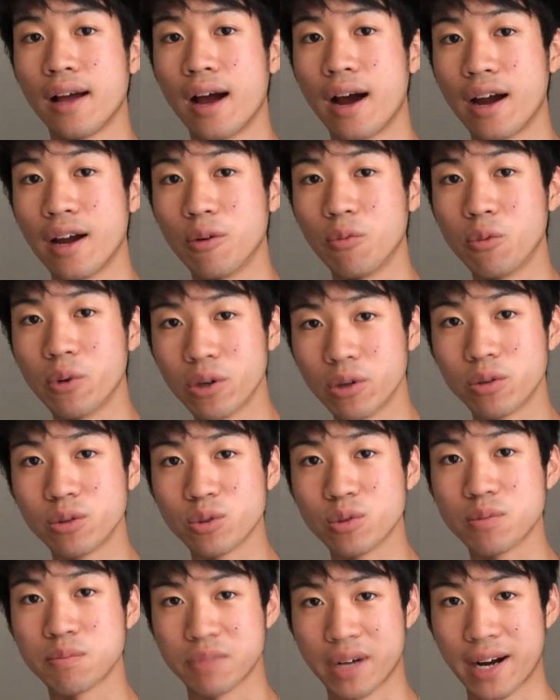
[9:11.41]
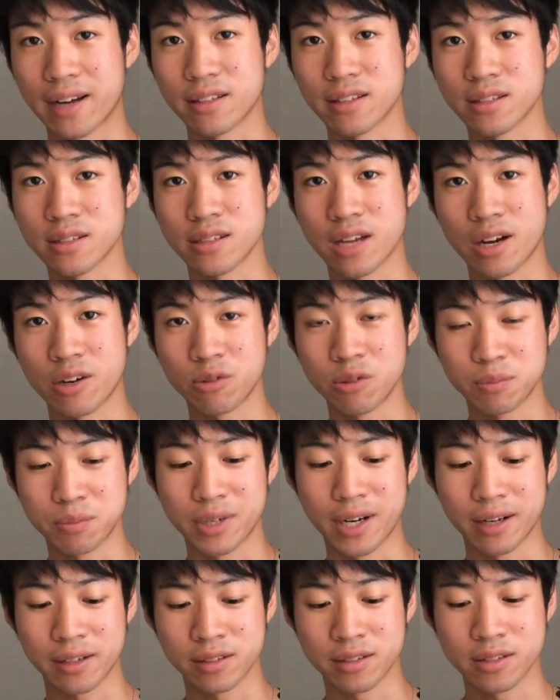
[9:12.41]
I will practice,
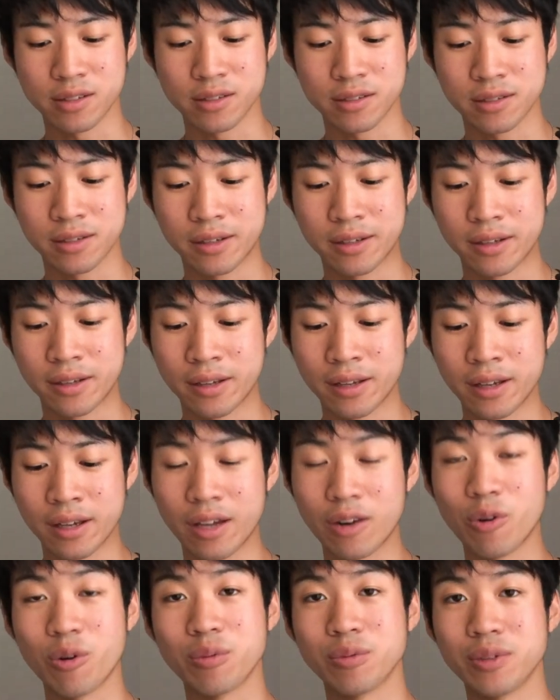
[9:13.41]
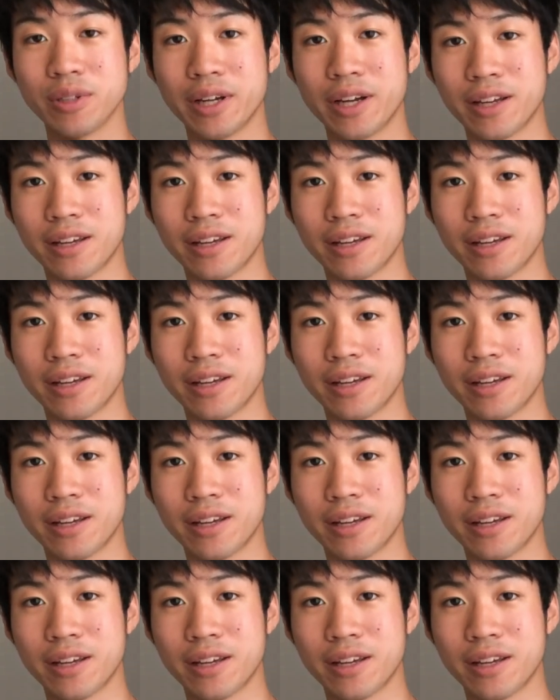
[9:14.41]
and hopefully